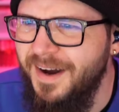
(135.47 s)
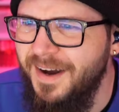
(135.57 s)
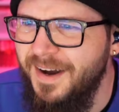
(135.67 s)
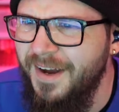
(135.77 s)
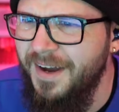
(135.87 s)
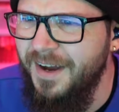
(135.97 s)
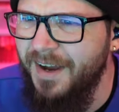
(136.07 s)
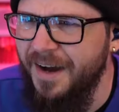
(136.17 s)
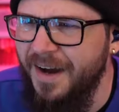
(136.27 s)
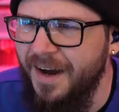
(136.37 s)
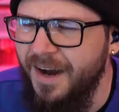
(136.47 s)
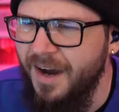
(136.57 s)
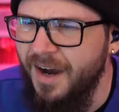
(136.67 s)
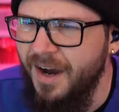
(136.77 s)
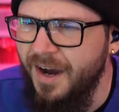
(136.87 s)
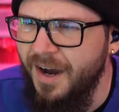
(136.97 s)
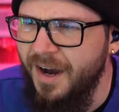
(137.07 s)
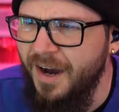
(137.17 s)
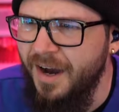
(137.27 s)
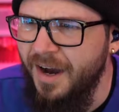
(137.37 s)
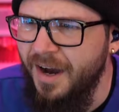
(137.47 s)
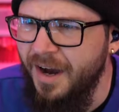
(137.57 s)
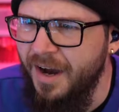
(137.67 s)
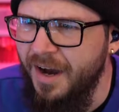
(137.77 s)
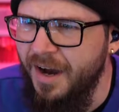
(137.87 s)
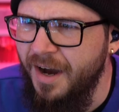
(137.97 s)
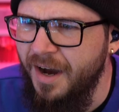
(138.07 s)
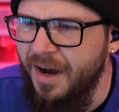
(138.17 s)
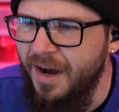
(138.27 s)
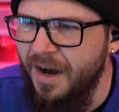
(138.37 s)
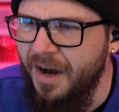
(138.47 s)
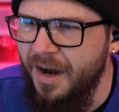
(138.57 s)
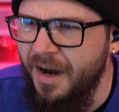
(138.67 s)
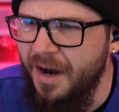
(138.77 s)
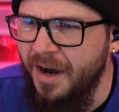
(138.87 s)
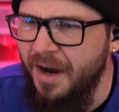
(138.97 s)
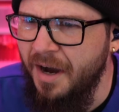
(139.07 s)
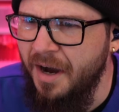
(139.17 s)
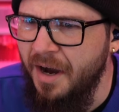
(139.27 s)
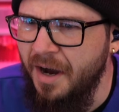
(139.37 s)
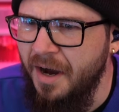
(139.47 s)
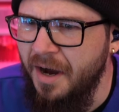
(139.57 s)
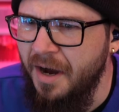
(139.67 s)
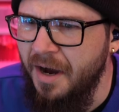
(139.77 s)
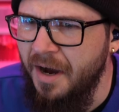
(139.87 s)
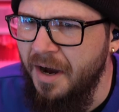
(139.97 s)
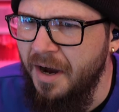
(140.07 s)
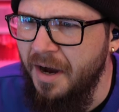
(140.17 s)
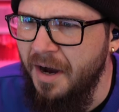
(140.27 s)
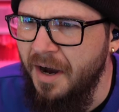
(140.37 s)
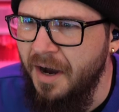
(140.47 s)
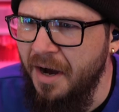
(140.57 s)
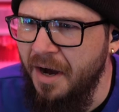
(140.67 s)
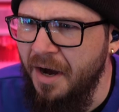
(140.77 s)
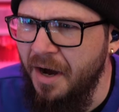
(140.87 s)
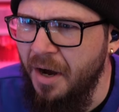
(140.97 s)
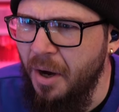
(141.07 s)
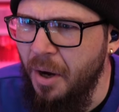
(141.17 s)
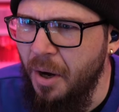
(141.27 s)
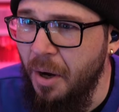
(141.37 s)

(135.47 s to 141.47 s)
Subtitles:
(silence)